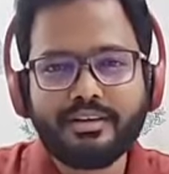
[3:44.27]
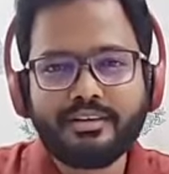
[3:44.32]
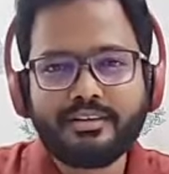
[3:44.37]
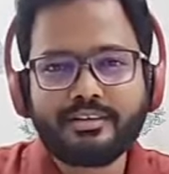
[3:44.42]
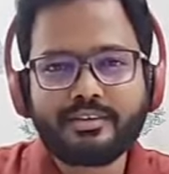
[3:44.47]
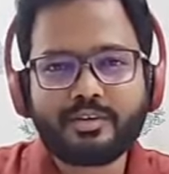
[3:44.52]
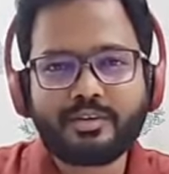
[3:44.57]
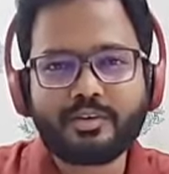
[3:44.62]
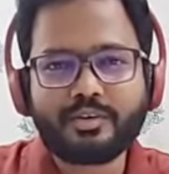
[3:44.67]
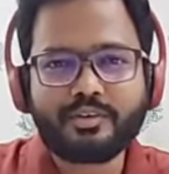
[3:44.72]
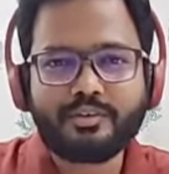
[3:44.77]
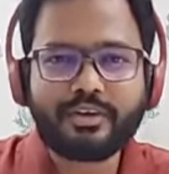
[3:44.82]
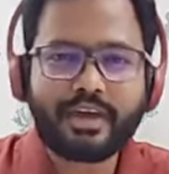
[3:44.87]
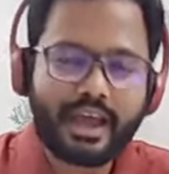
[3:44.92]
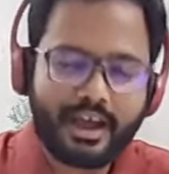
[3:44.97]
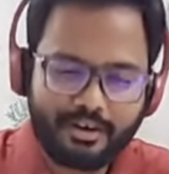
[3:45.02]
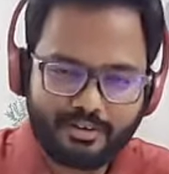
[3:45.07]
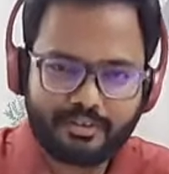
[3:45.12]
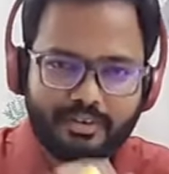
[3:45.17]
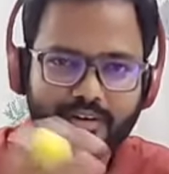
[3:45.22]
So we
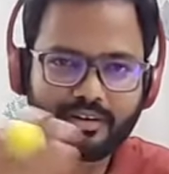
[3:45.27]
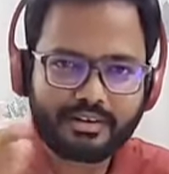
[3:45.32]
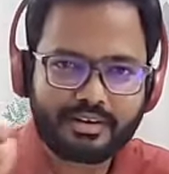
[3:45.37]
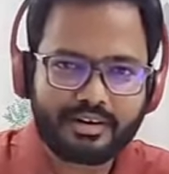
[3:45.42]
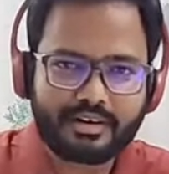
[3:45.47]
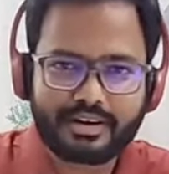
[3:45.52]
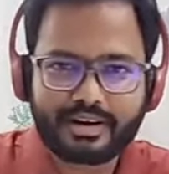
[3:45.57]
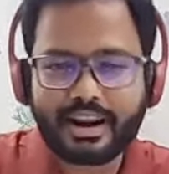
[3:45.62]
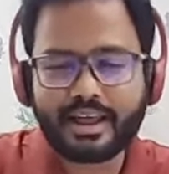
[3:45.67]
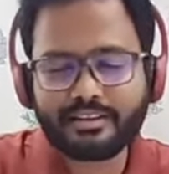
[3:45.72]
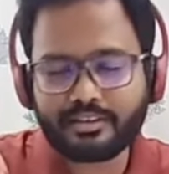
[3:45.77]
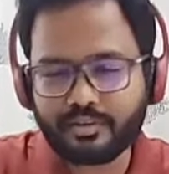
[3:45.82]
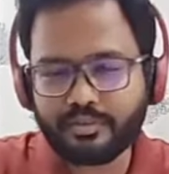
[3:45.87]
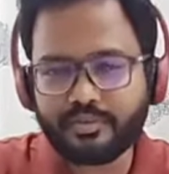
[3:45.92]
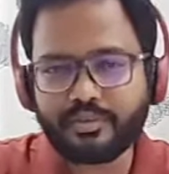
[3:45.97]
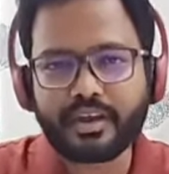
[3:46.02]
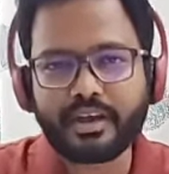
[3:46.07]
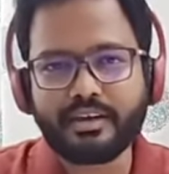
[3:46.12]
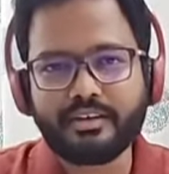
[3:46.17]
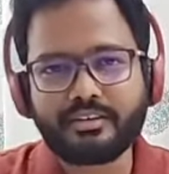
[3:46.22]
have a
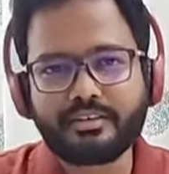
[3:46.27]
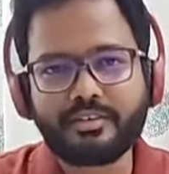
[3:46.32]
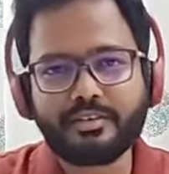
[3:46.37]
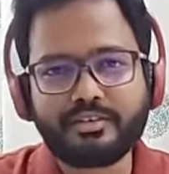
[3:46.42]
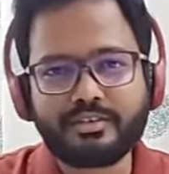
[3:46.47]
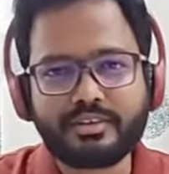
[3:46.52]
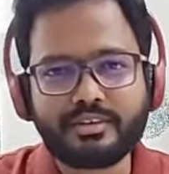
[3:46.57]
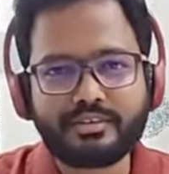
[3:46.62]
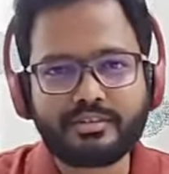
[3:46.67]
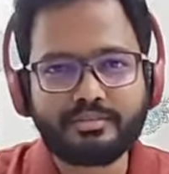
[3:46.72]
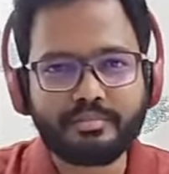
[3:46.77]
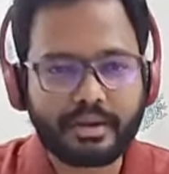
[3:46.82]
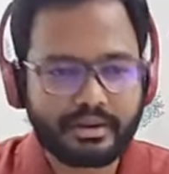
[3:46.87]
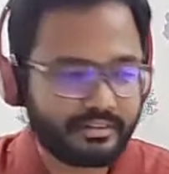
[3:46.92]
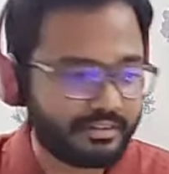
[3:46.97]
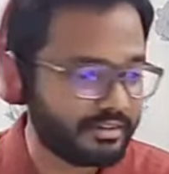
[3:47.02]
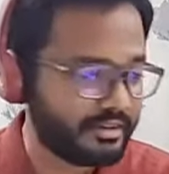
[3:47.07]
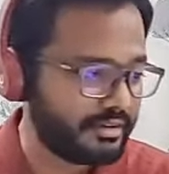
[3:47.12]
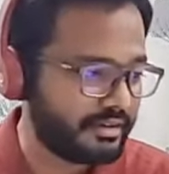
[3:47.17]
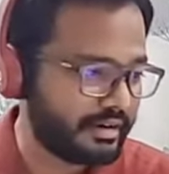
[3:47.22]
classification which is
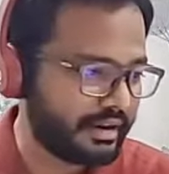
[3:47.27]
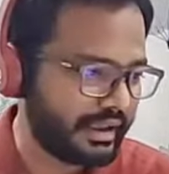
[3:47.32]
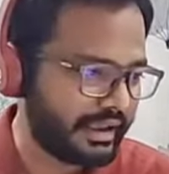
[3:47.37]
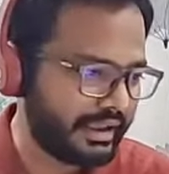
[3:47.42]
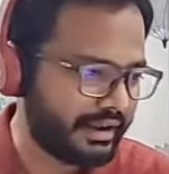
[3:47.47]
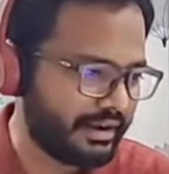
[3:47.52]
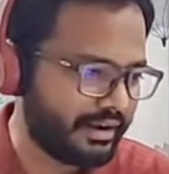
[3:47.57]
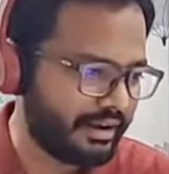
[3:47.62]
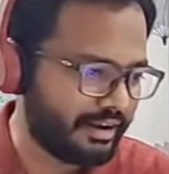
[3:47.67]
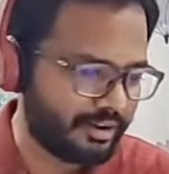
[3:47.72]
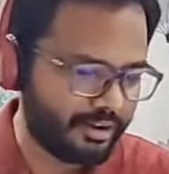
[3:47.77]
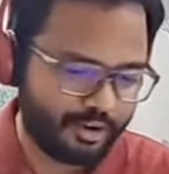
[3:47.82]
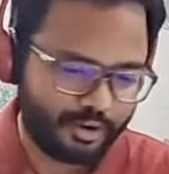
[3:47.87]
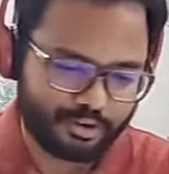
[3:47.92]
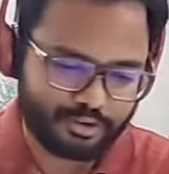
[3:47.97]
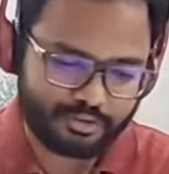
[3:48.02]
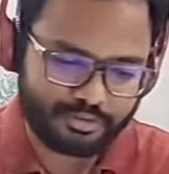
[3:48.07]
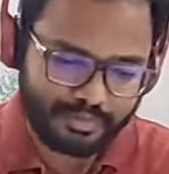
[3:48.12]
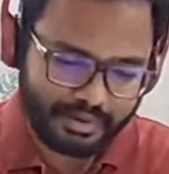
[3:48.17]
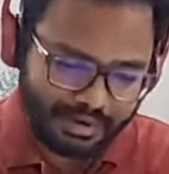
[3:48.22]
mentioned in
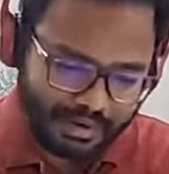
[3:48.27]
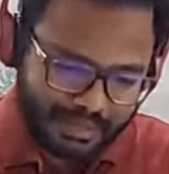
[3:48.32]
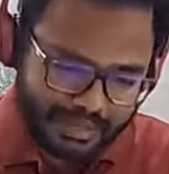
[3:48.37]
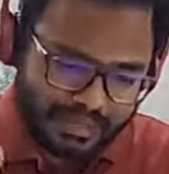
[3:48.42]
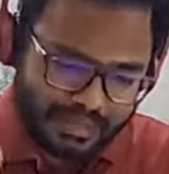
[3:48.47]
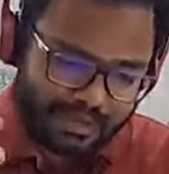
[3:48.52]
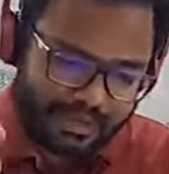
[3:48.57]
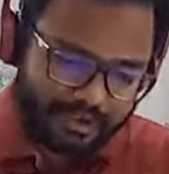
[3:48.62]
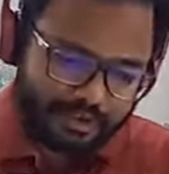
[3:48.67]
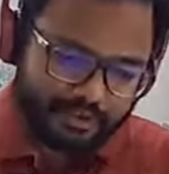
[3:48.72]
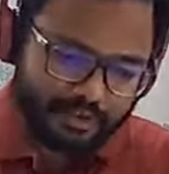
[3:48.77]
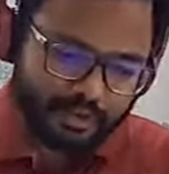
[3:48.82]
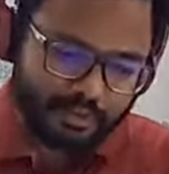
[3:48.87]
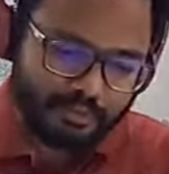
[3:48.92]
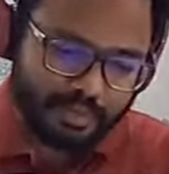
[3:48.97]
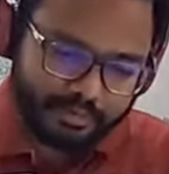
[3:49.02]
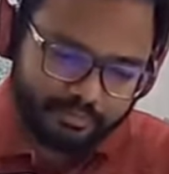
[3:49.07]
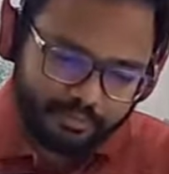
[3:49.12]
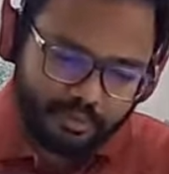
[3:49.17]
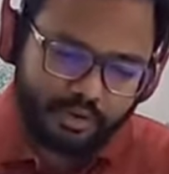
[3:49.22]
Grossman so
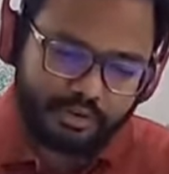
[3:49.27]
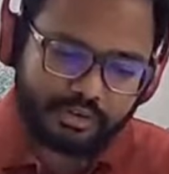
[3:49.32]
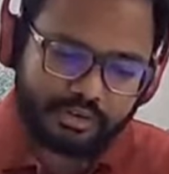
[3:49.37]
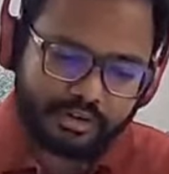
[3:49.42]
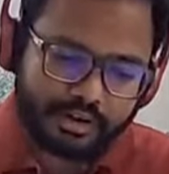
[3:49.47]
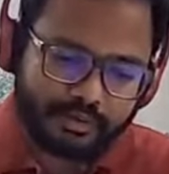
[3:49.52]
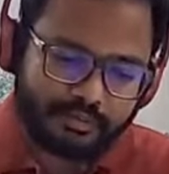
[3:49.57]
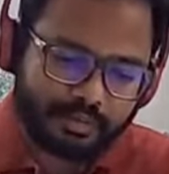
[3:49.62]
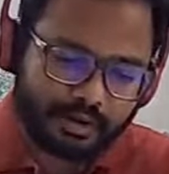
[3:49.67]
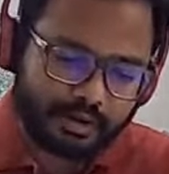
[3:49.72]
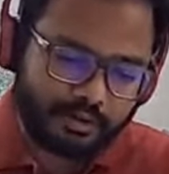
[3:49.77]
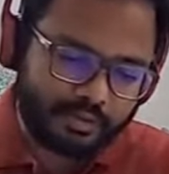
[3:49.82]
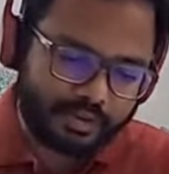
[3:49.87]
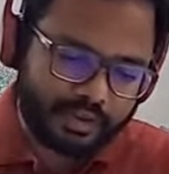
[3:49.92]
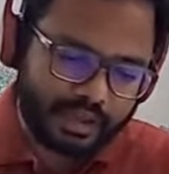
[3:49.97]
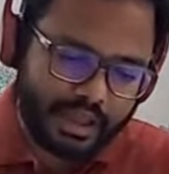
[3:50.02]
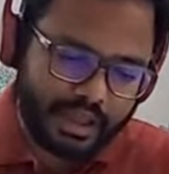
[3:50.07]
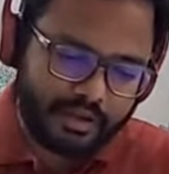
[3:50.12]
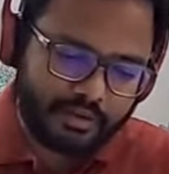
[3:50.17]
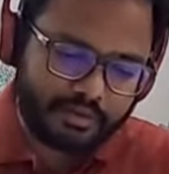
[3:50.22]
before treatment, we
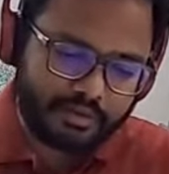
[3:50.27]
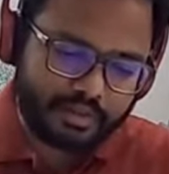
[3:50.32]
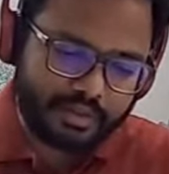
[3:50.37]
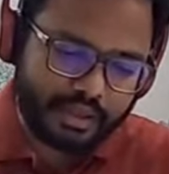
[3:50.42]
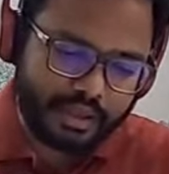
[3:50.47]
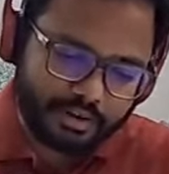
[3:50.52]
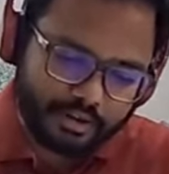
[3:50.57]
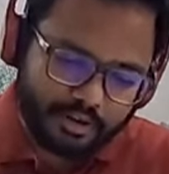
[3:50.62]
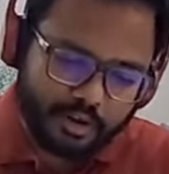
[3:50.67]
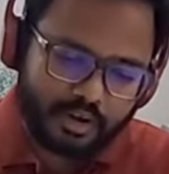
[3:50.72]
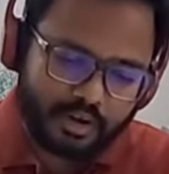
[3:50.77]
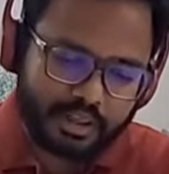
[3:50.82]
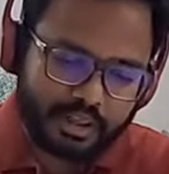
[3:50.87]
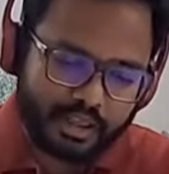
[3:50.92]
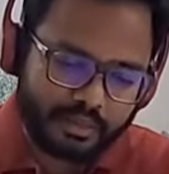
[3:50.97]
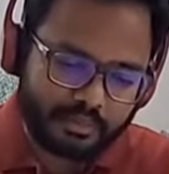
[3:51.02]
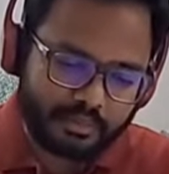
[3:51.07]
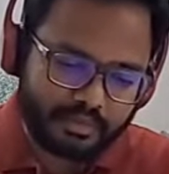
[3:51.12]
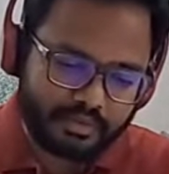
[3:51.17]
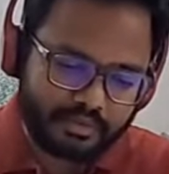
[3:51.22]
have endodontic
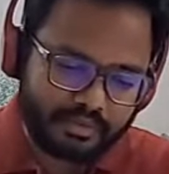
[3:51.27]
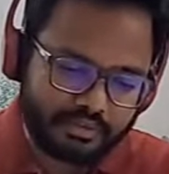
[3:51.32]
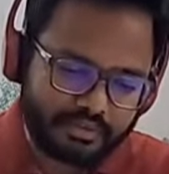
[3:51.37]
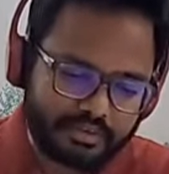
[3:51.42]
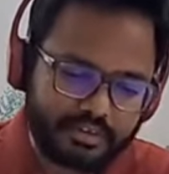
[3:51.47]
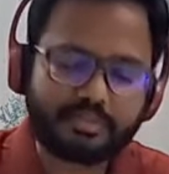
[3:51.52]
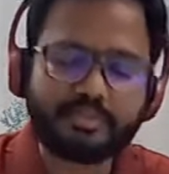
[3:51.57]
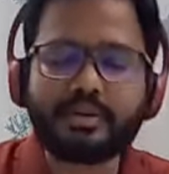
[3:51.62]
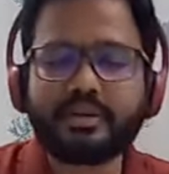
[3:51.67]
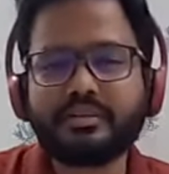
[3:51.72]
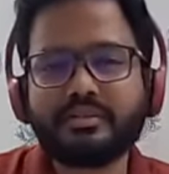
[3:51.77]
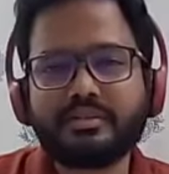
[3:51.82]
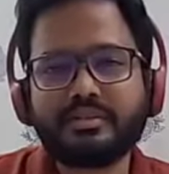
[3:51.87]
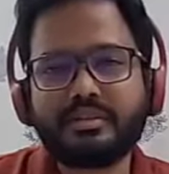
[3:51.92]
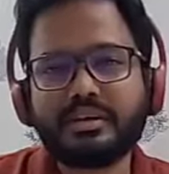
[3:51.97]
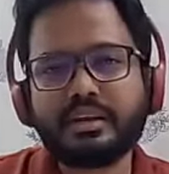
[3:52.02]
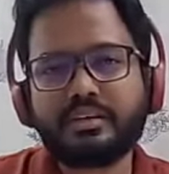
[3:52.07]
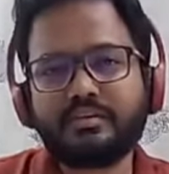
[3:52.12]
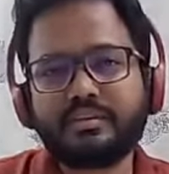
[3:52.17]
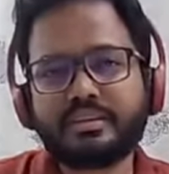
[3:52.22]
emergencies
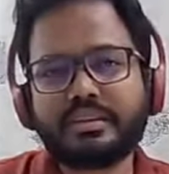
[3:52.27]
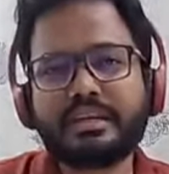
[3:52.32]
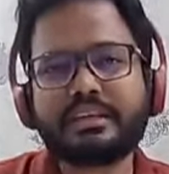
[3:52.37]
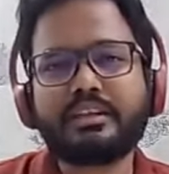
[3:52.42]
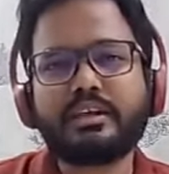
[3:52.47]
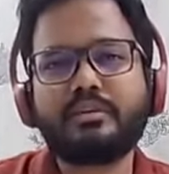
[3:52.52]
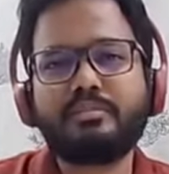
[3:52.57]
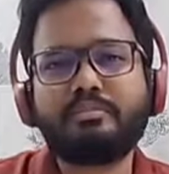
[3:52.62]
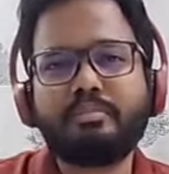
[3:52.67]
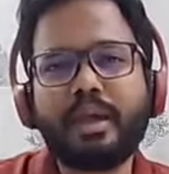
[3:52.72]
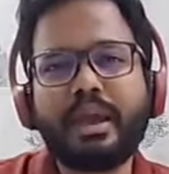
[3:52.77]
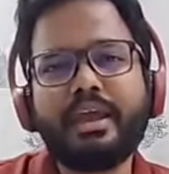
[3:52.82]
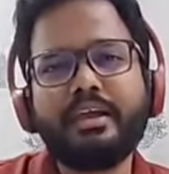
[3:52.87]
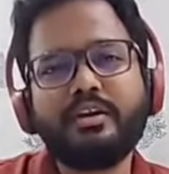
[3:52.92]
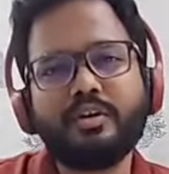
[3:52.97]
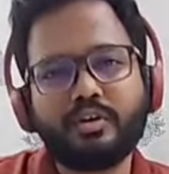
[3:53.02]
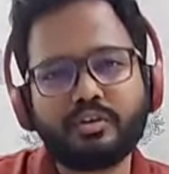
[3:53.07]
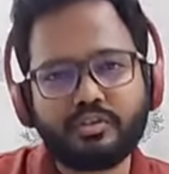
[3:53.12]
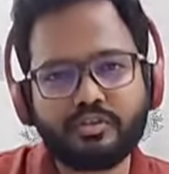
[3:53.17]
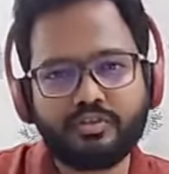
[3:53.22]
presenting with either
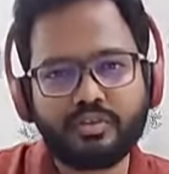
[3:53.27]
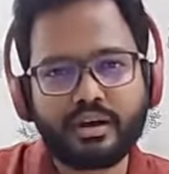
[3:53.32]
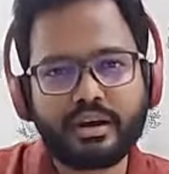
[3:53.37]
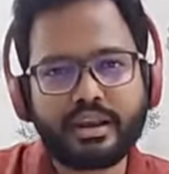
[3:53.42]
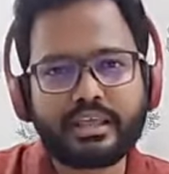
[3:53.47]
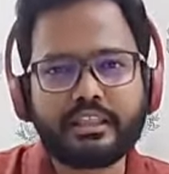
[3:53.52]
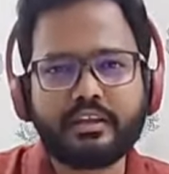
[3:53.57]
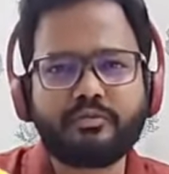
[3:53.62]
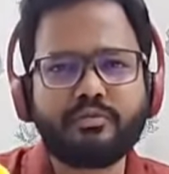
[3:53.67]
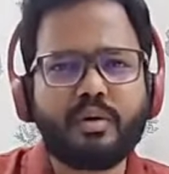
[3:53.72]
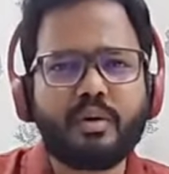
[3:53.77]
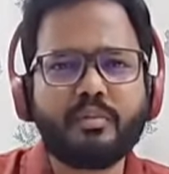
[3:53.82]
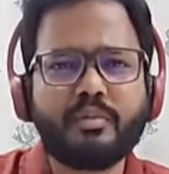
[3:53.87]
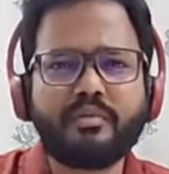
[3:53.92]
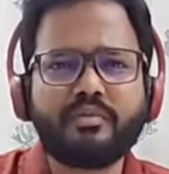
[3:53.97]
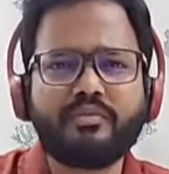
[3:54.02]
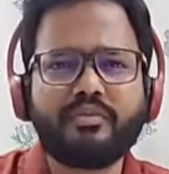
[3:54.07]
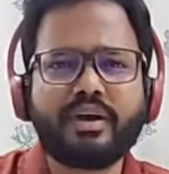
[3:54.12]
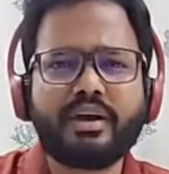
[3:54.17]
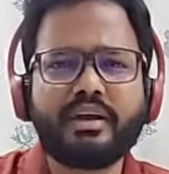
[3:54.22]
pain or swelling in the form
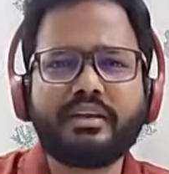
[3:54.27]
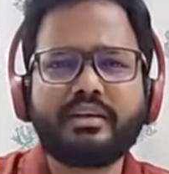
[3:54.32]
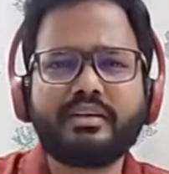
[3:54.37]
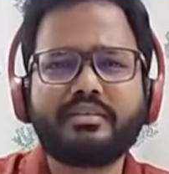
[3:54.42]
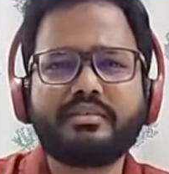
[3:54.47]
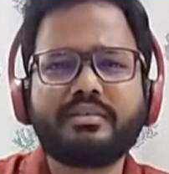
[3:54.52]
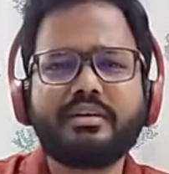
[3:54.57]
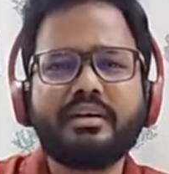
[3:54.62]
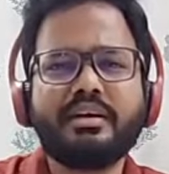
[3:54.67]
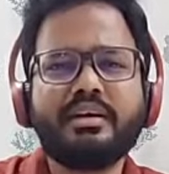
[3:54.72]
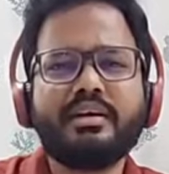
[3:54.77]
of various